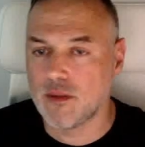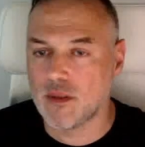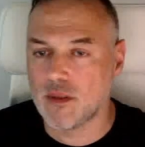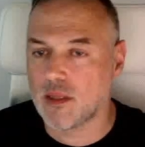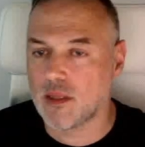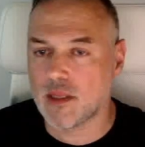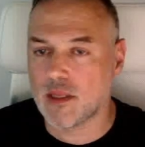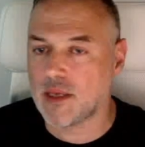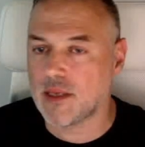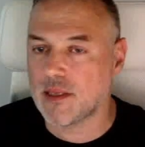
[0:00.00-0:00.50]

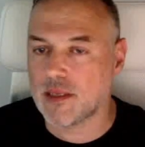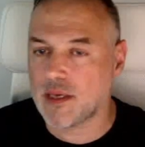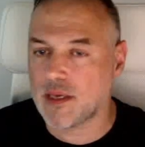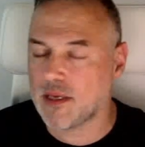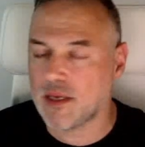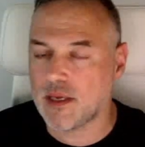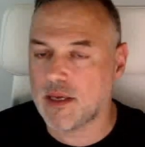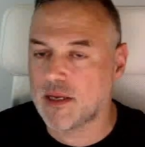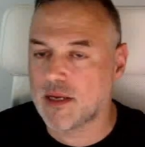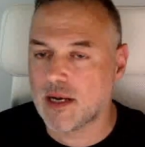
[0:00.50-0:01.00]

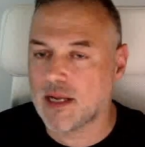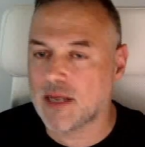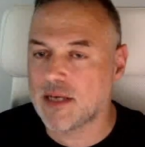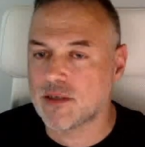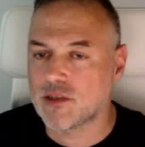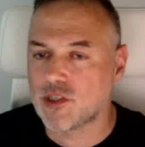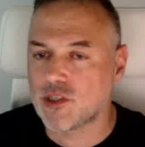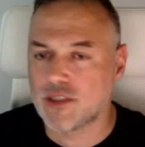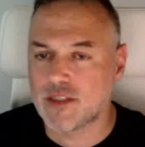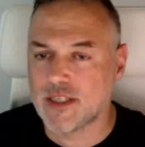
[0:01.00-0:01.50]
it allowed
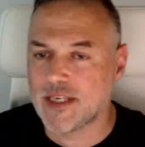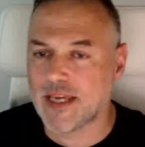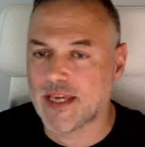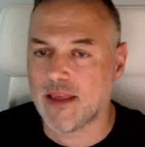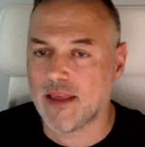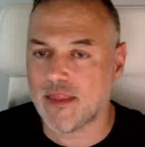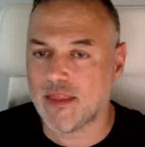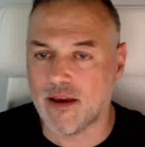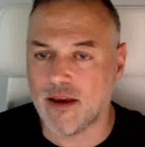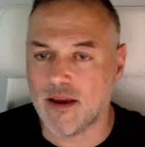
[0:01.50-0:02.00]
you to get
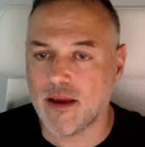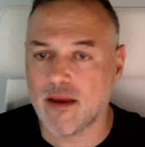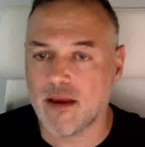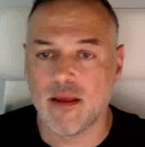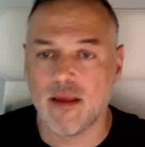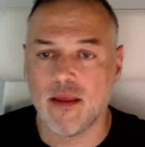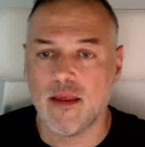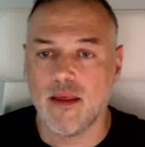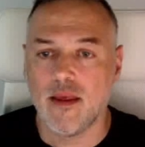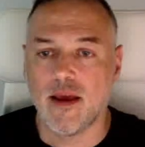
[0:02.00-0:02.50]
there,
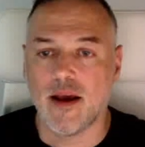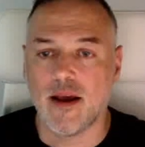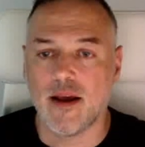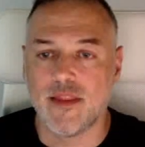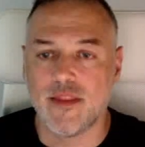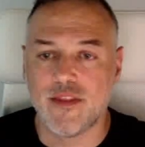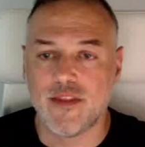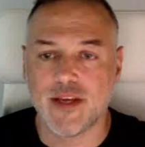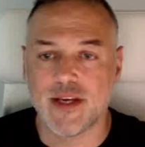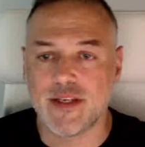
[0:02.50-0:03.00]
and
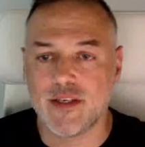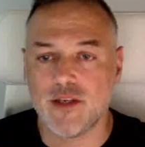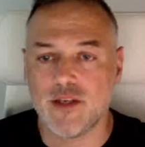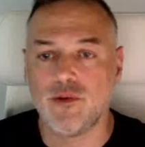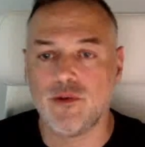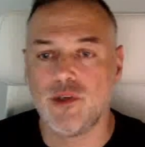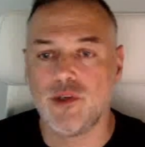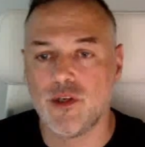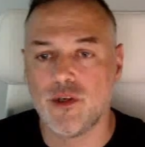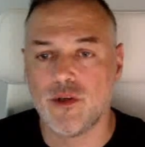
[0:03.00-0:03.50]
then you
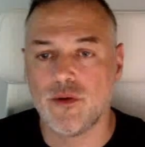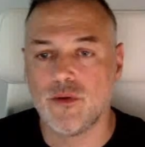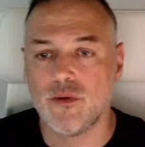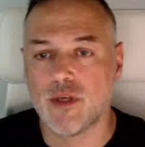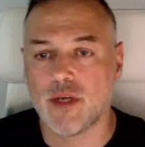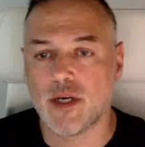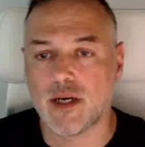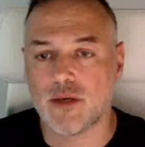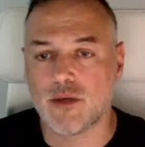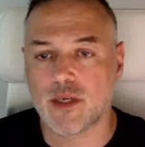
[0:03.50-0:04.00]
knew
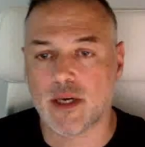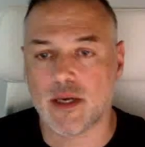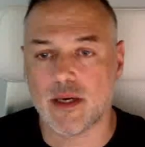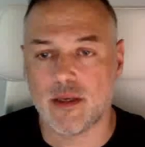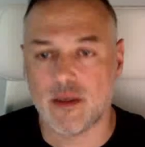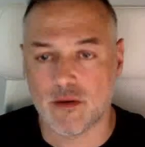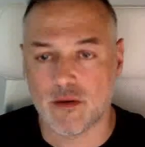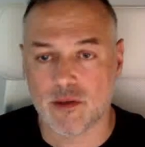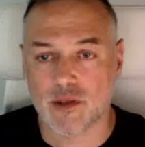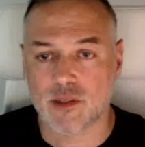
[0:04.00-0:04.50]
that, okay,
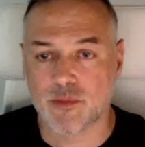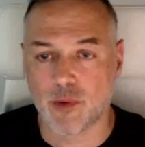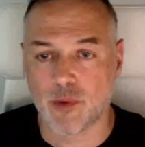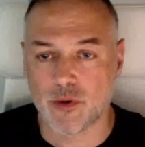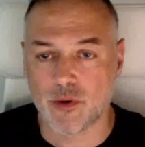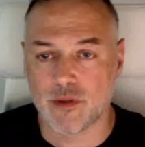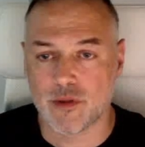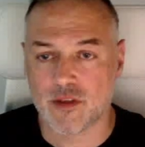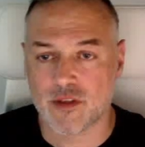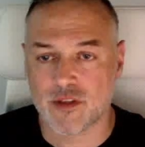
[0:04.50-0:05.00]
you're exploring
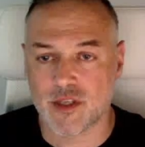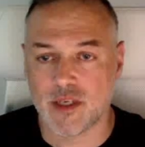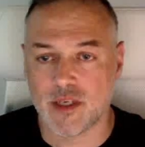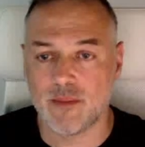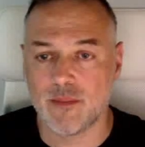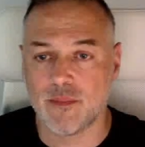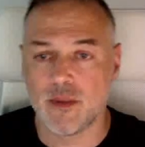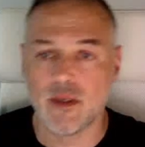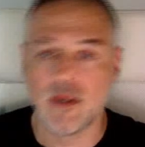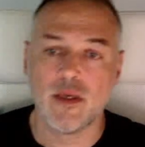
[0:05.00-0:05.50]
the theme,
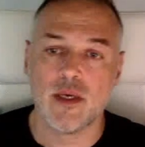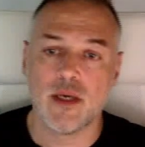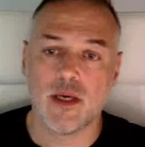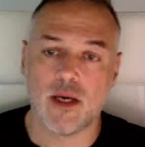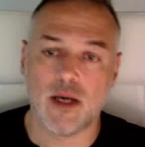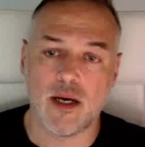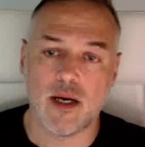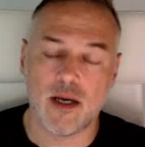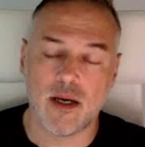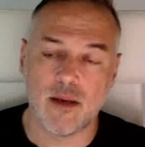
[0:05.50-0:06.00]

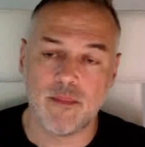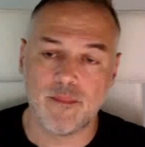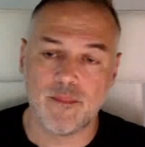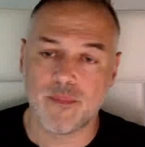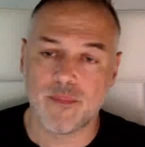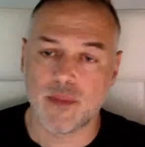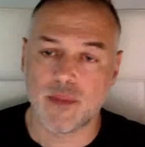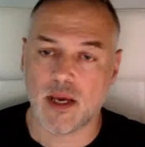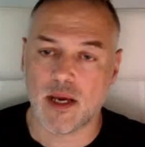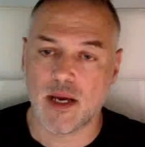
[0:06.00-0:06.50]

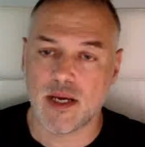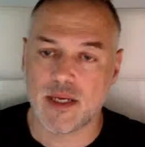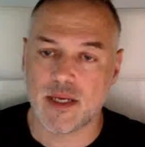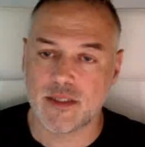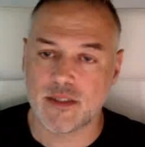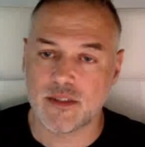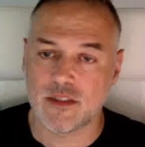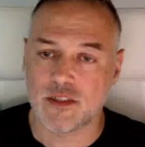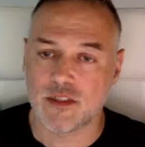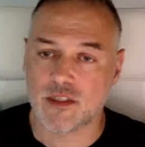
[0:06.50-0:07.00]

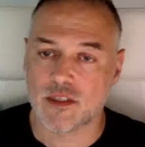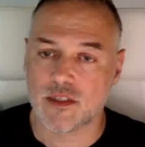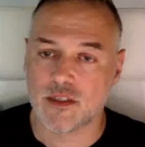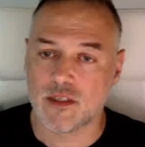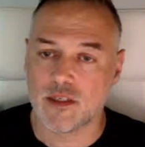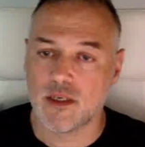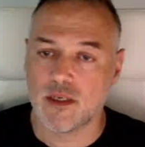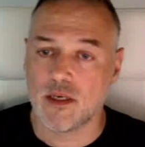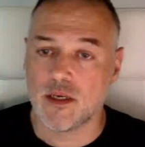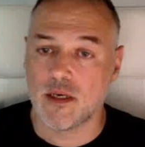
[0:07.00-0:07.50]
and
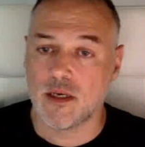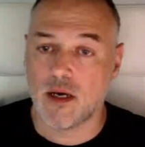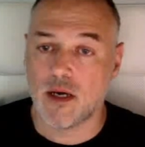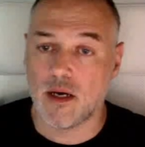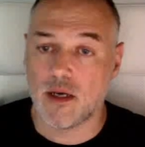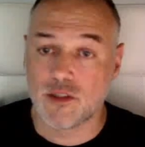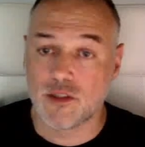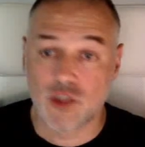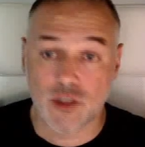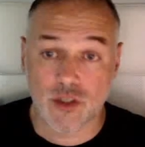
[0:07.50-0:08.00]

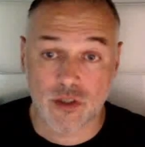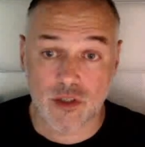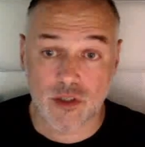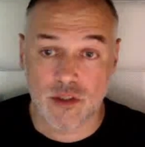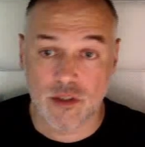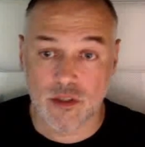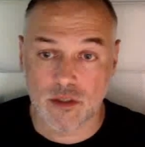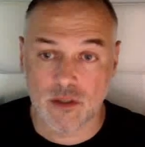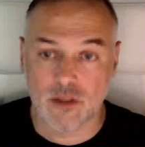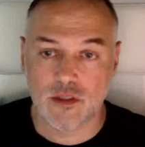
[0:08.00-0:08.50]
just
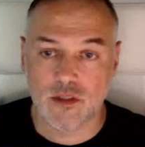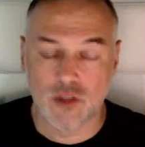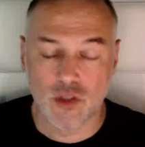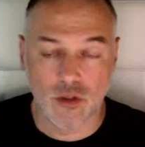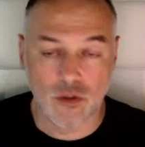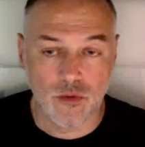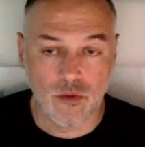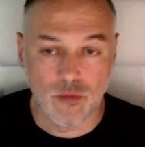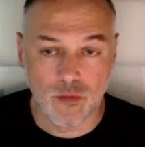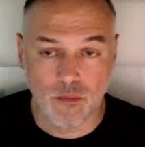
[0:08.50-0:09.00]

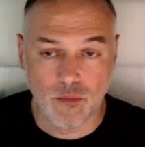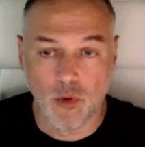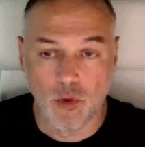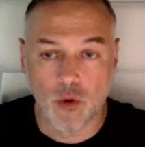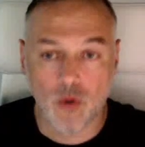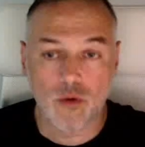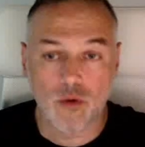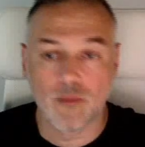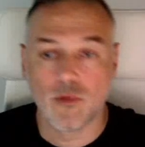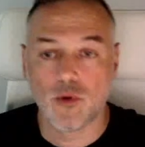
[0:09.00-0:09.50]
do more
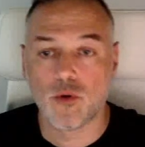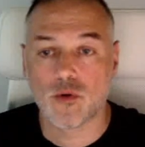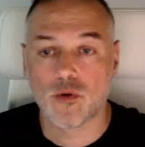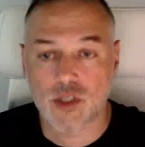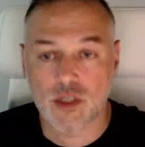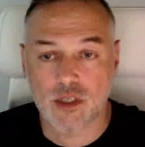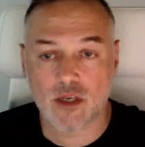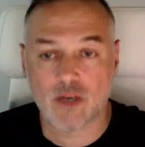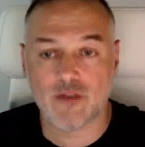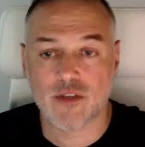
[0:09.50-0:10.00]
and more
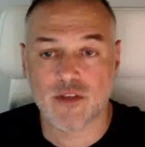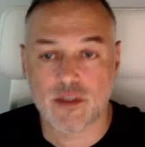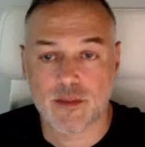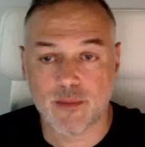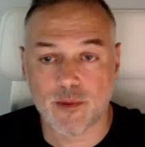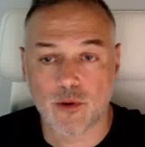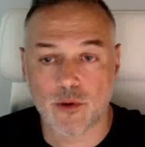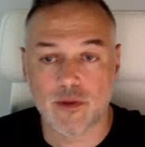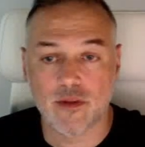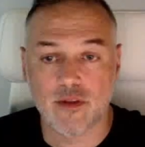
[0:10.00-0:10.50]
stuff
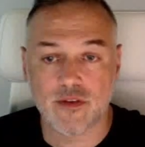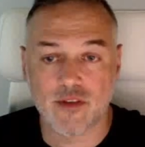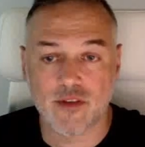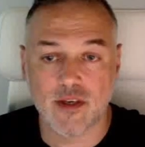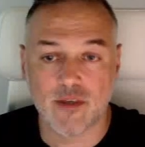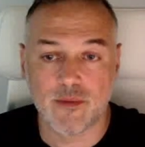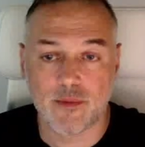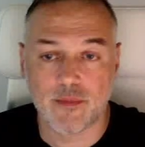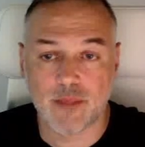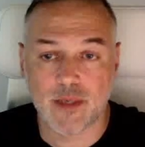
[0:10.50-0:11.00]
exploring the theme
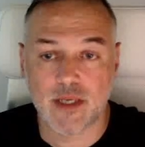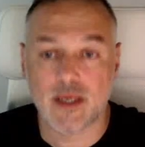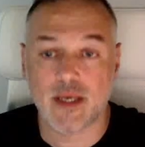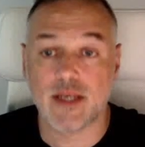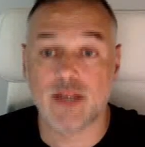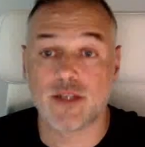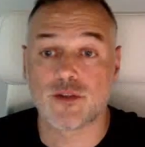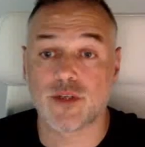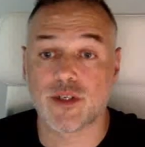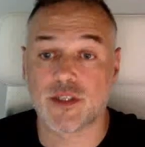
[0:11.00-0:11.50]
and make it
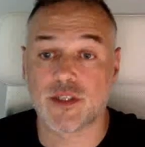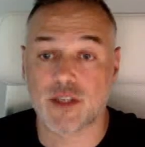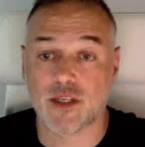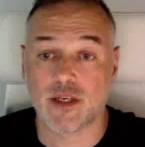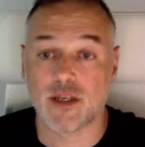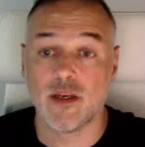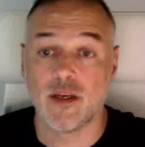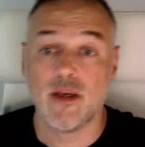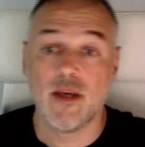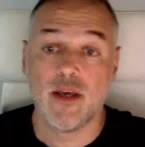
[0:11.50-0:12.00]
interesting,
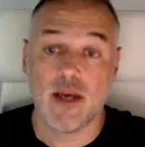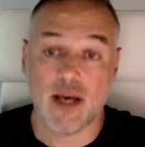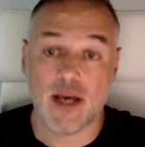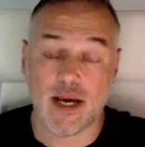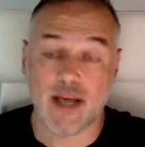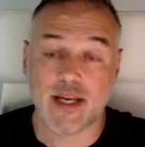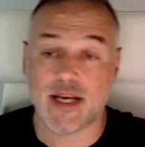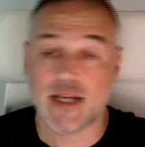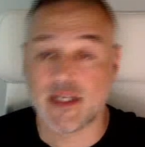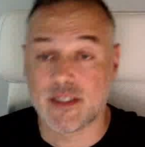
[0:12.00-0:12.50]
and
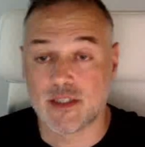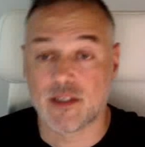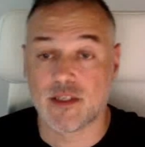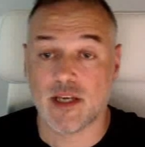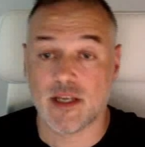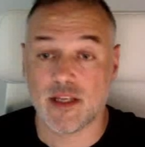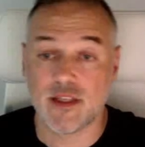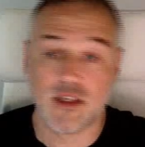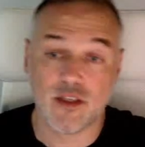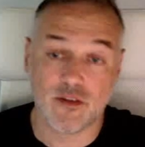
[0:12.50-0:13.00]

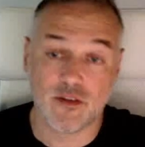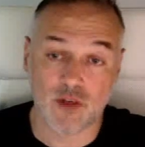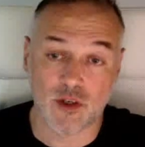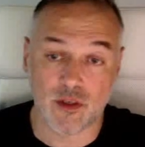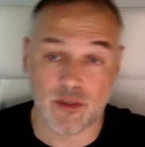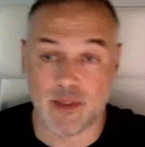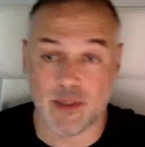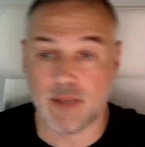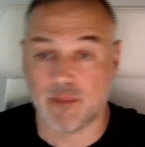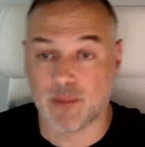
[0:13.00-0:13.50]
then you've got your
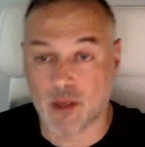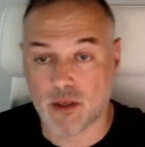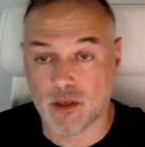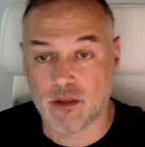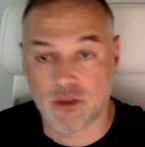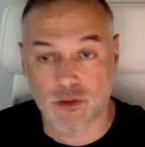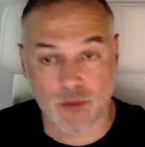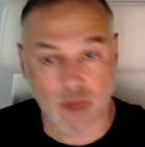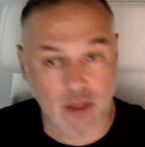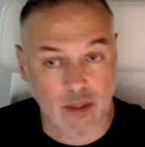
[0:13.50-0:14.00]
B plot as
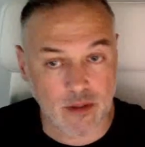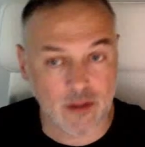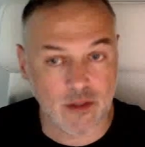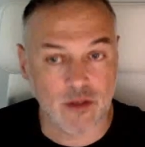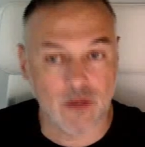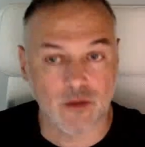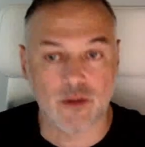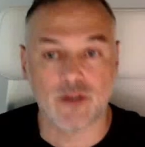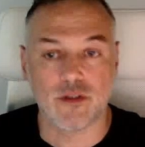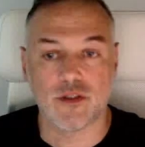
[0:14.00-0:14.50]
well that you
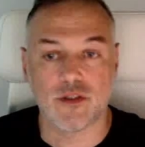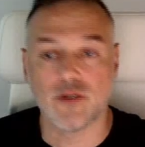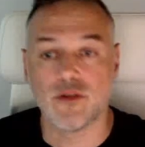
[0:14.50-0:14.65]
can do,